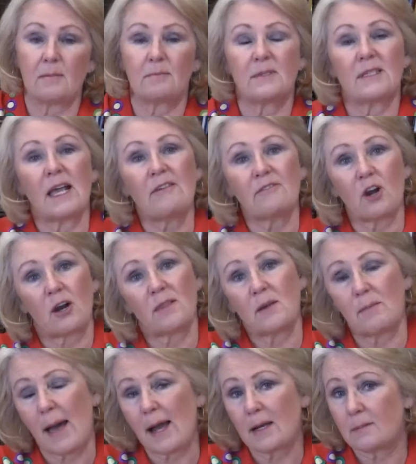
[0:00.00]
Safeguard the
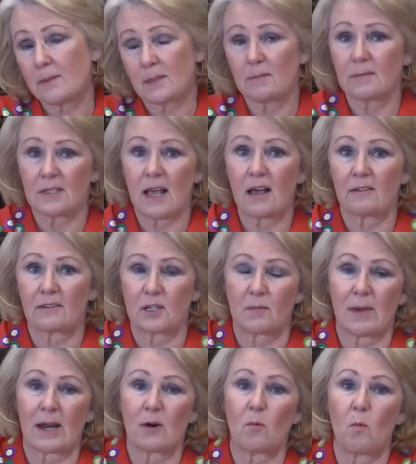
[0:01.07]
backups themselves. No
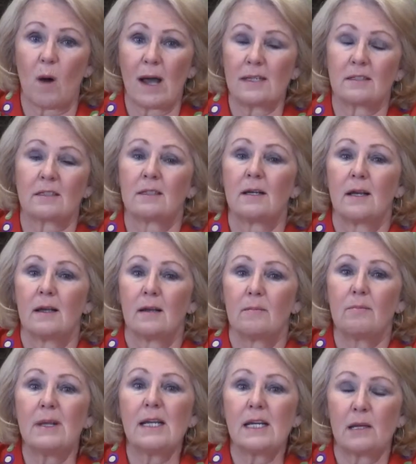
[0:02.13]
matter what
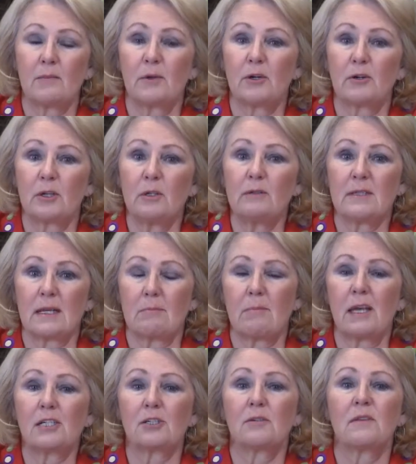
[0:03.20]
medium you're using,
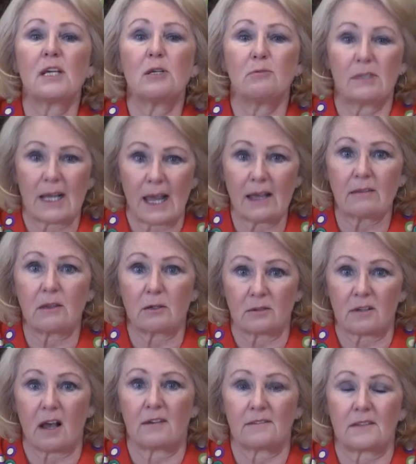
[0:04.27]
make sure that you take
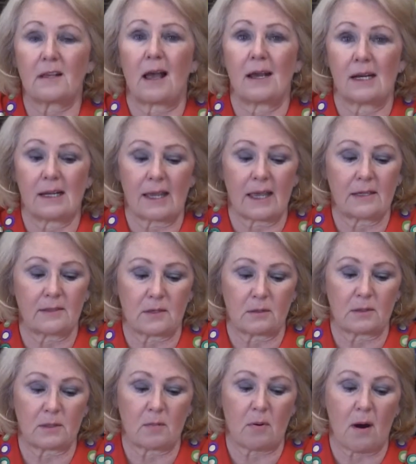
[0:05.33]
those offsite in case
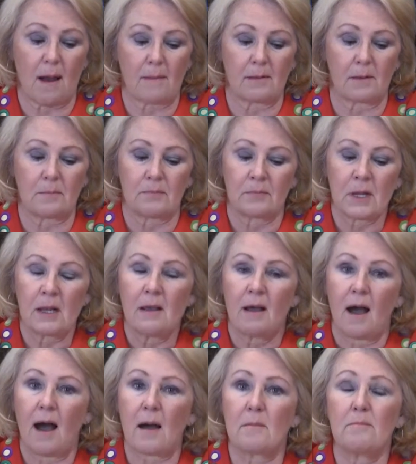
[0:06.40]
there's a problem.
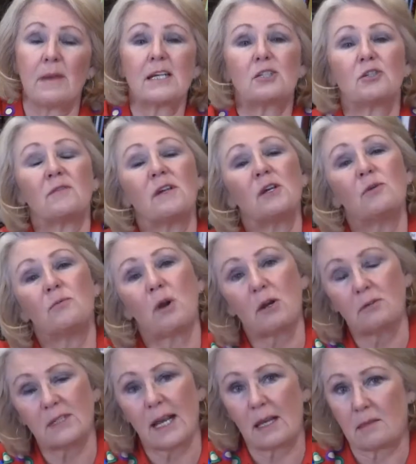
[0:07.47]
Make sure that you
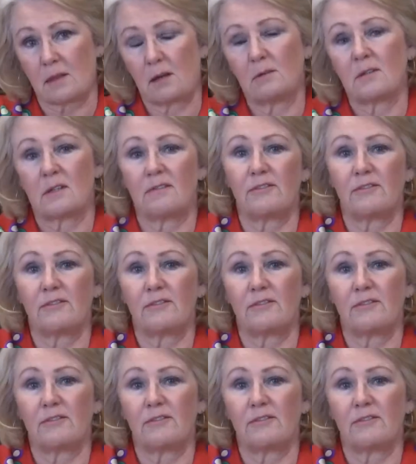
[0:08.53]
rotate those.